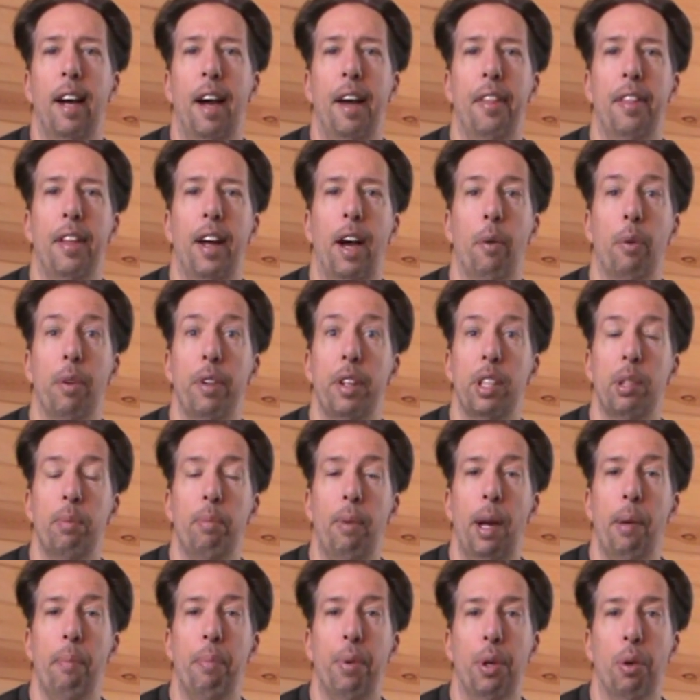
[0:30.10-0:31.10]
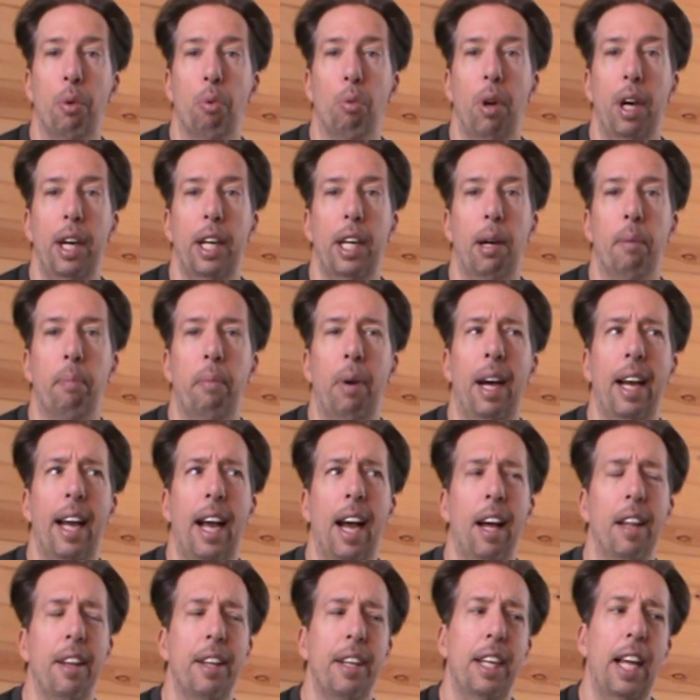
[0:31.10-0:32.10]
I thought, well, this might be right up my
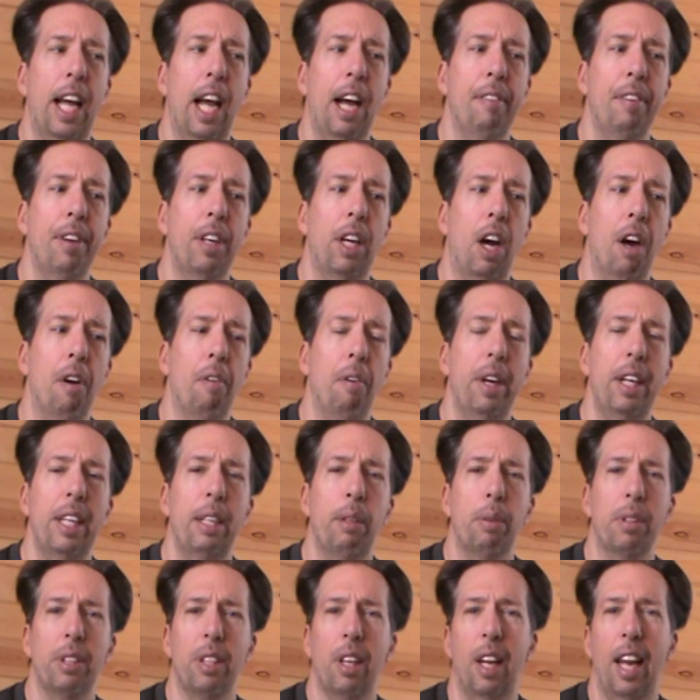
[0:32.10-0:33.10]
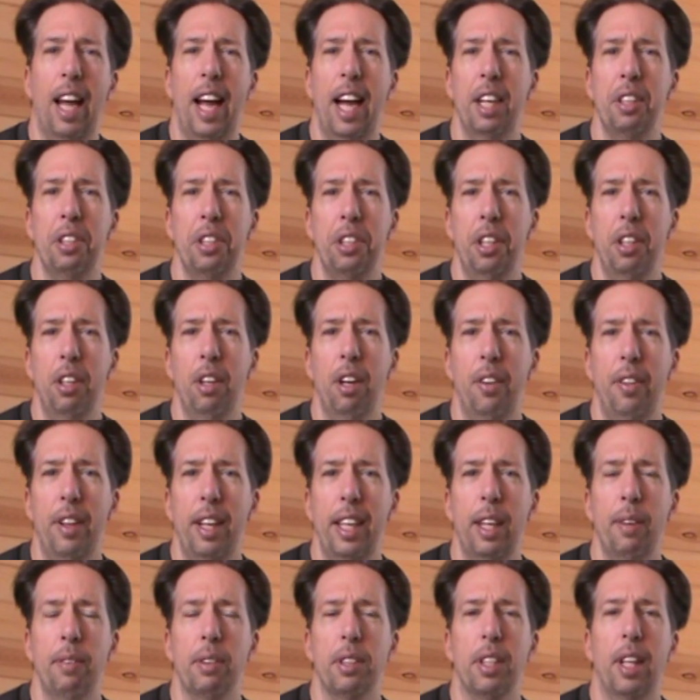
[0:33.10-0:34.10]
alley. And having already, was it last year? I
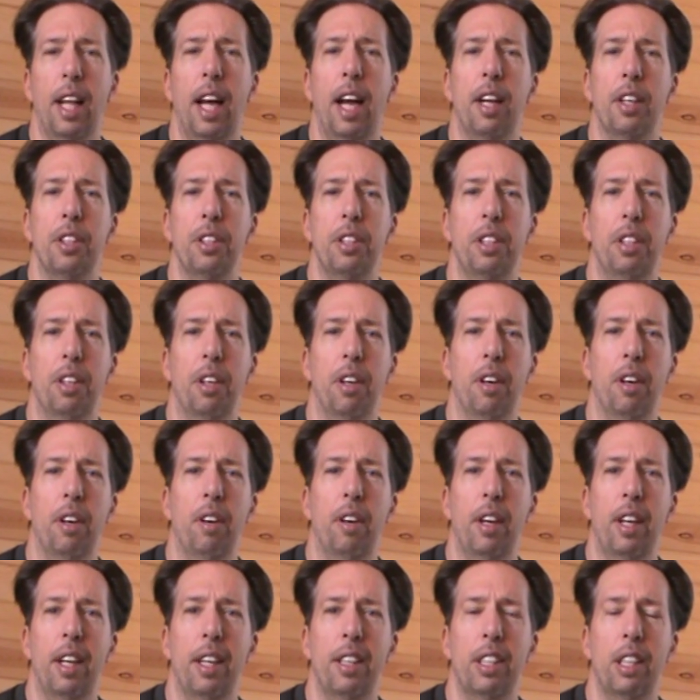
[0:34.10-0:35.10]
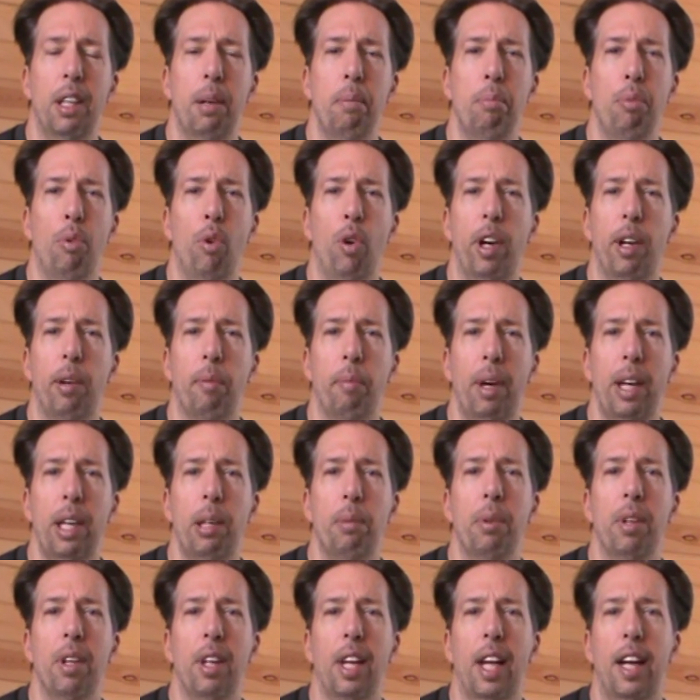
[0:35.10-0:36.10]
think it was last year. At some point, it might
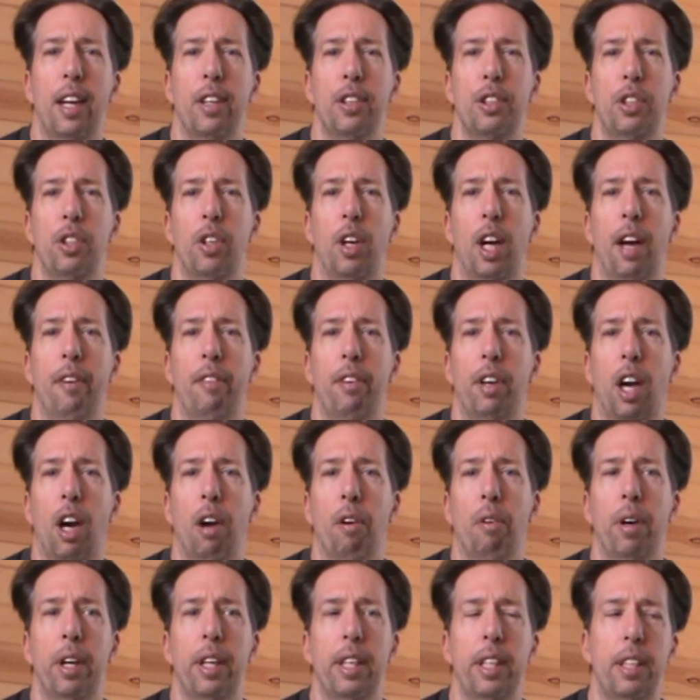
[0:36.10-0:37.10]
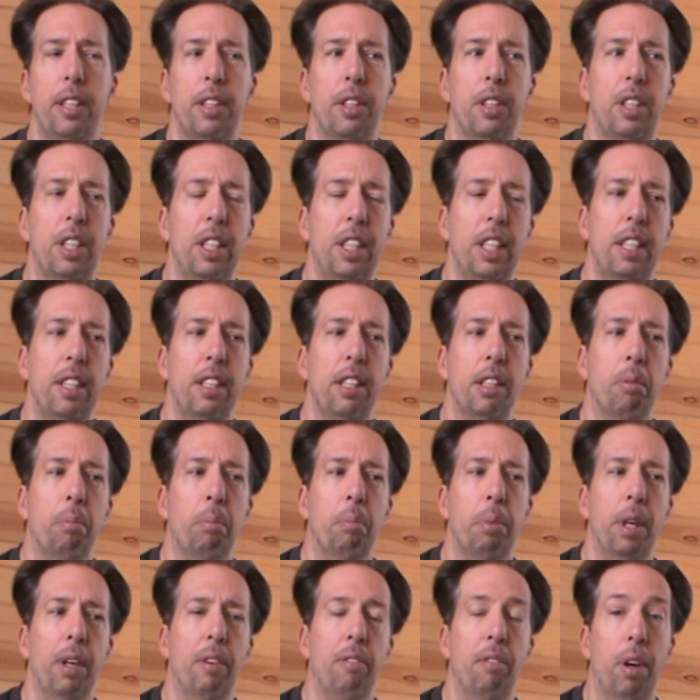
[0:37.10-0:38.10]
have been last year, having already seen
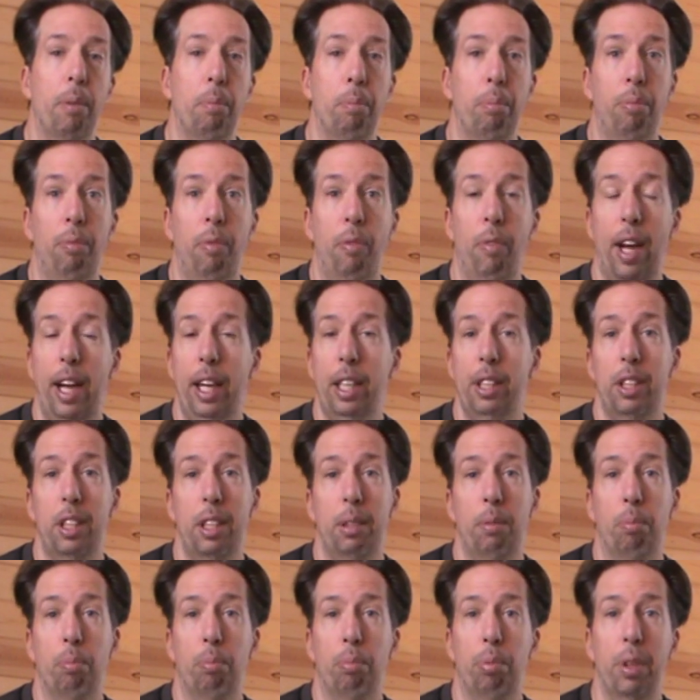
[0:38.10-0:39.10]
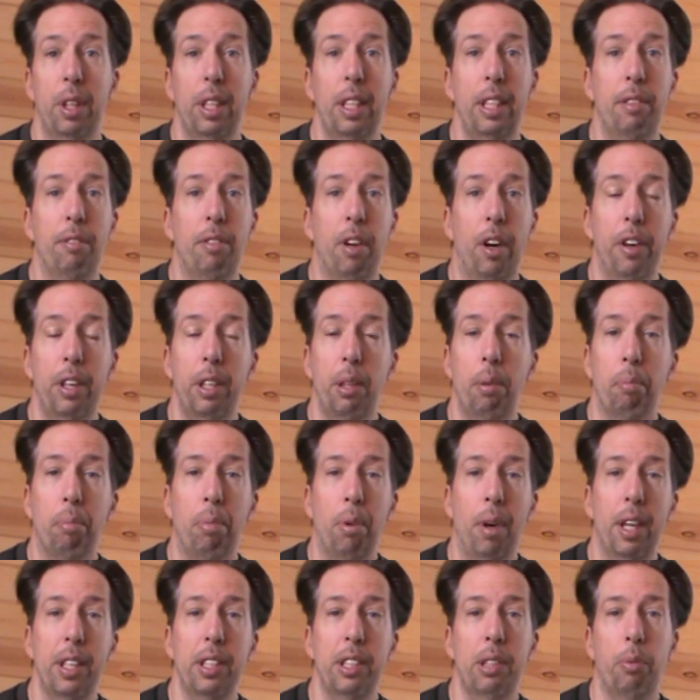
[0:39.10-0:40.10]
and been actually pretty, very
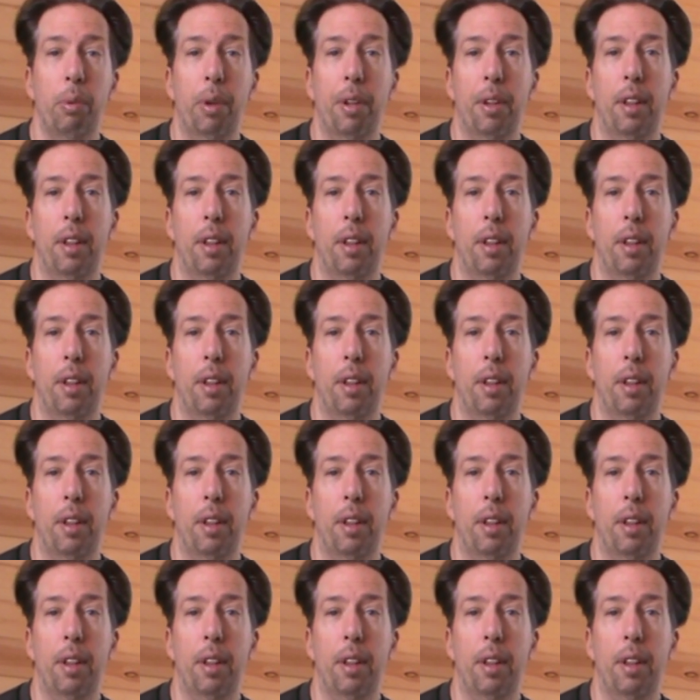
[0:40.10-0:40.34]
impressed